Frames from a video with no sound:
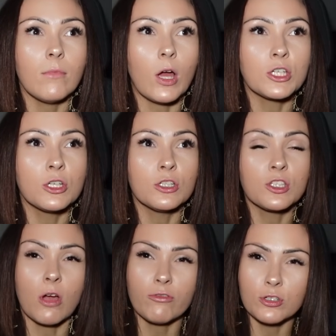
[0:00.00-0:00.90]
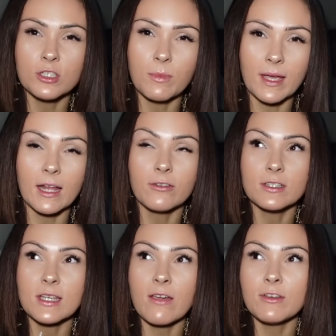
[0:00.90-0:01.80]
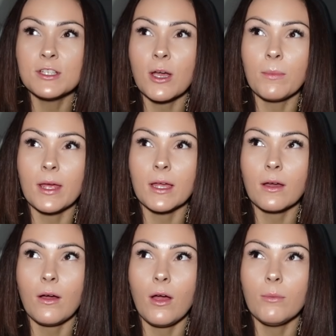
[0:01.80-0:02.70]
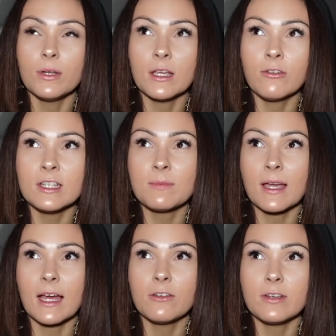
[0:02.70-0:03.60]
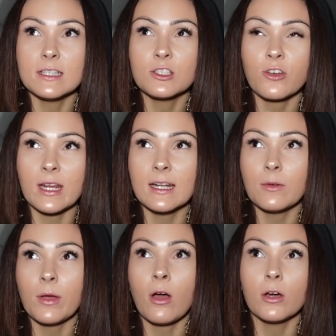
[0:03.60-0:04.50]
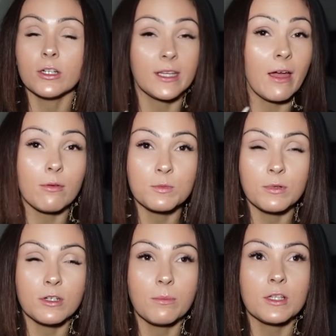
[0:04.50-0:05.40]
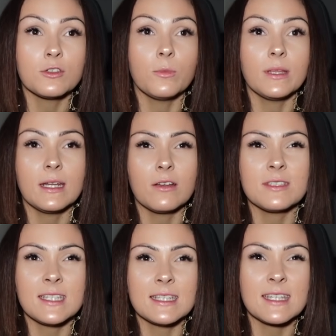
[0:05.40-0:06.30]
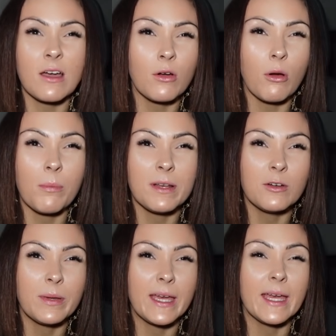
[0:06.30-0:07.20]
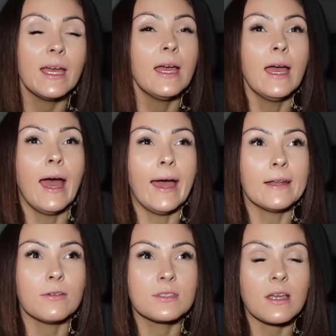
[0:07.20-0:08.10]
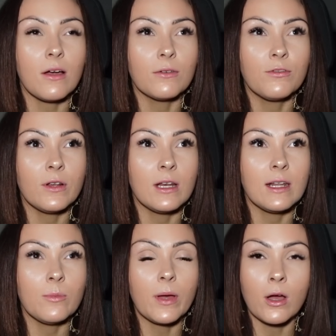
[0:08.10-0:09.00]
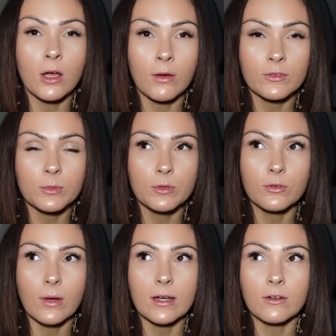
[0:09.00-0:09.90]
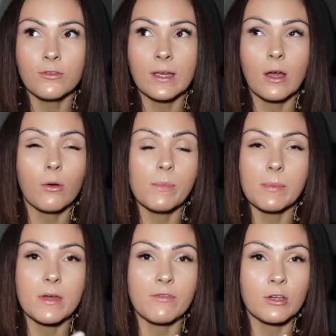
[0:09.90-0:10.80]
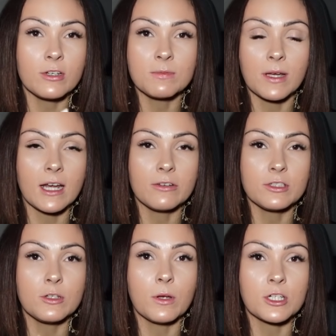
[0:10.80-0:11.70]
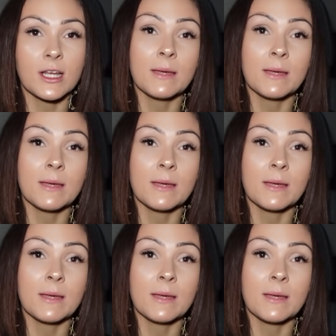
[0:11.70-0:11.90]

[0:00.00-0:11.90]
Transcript: I should start reducing my calories. So every time, like, I would increase my calories, train a little bit harder. Yeah, I was building muscle, but then I'd see the scale go up a little bit, and I'd I'd feel a little bit uncomfortable, and I'd think, oh, maybe I've increased my calories too much, and I